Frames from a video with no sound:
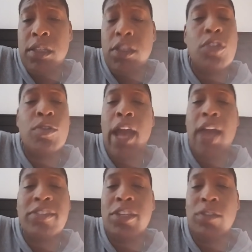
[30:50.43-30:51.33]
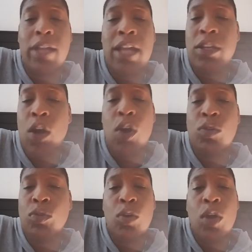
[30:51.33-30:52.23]
Do you guys still not
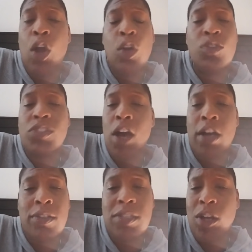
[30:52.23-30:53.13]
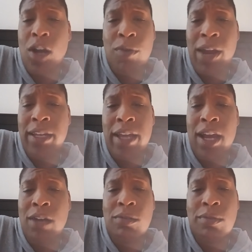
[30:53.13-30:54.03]
know who's talking to y'all right
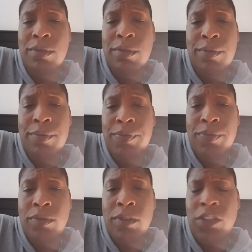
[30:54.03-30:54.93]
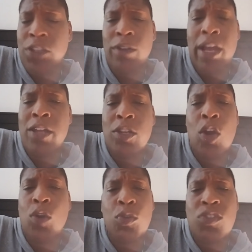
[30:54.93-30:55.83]
now? Do you not
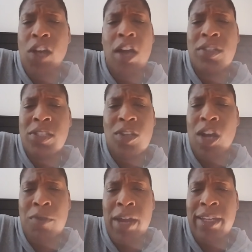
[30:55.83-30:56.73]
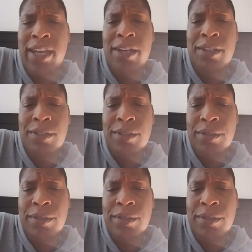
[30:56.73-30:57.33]
know who's talking to y'all right now?